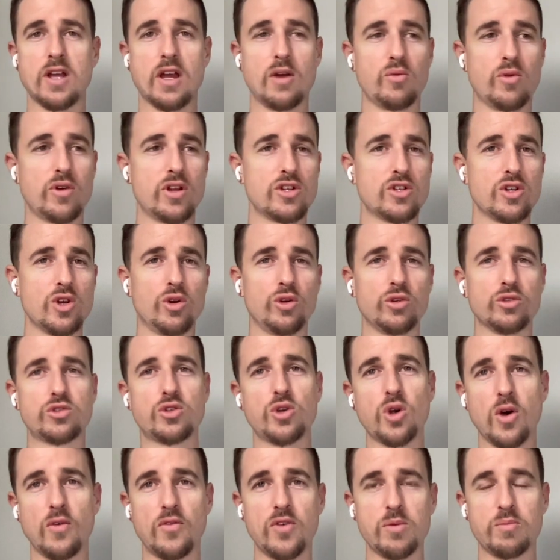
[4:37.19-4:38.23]
and what his old
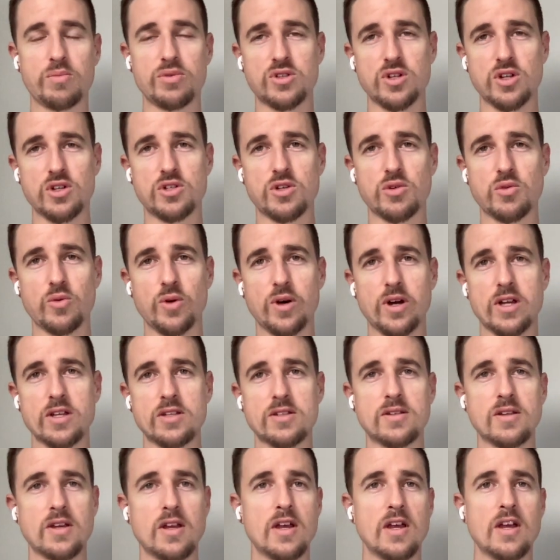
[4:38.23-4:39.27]
trophy position was